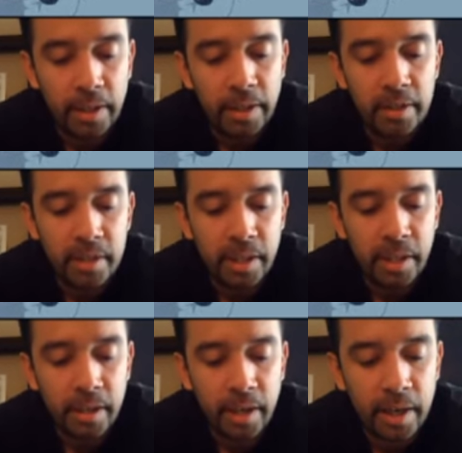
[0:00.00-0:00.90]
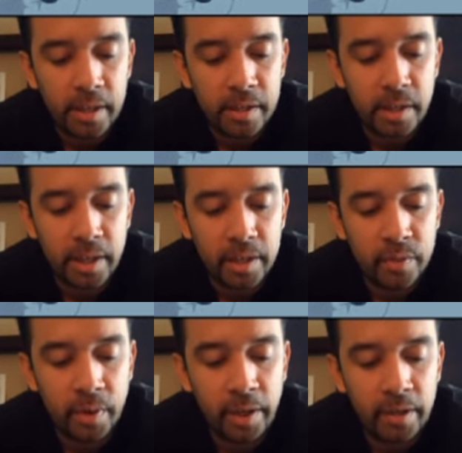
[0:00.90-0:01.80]
Each tank has a
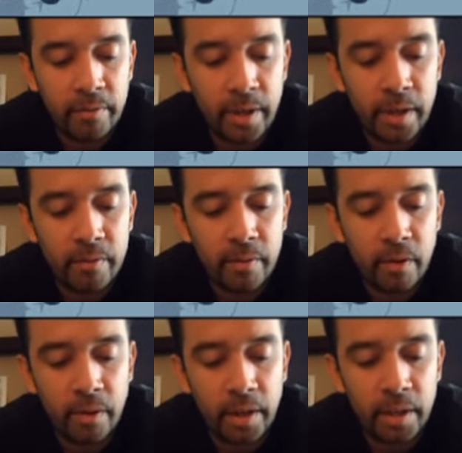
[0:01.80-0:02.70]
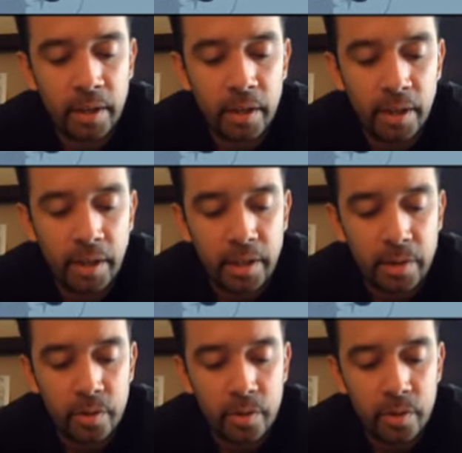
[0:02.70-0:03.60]
drain valve on it,
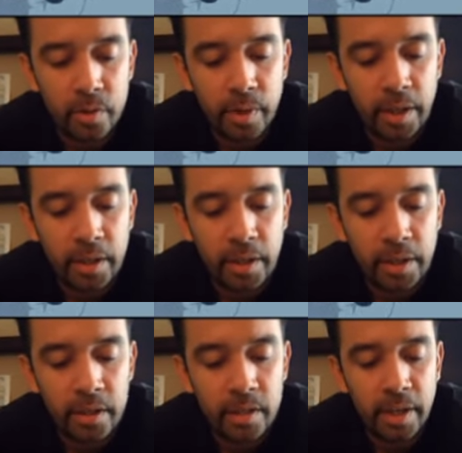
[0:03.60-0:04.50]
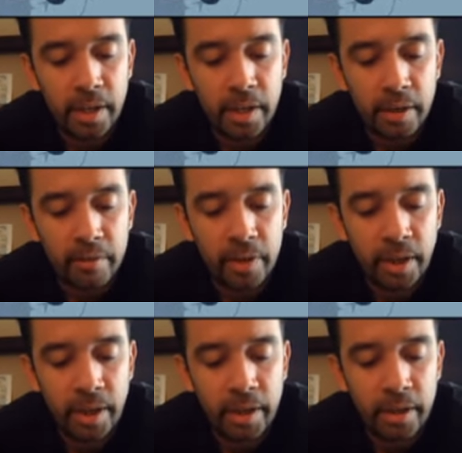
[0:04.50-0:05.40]
and you should drain each tank every
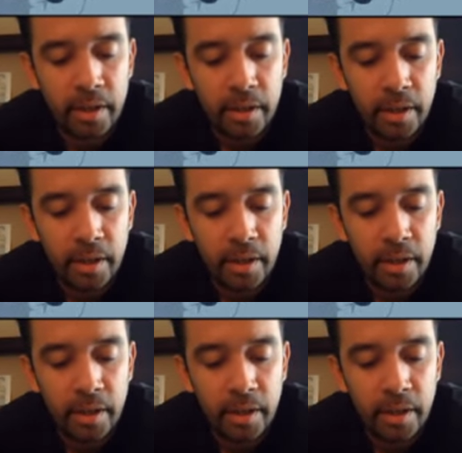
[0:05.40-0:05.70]
day.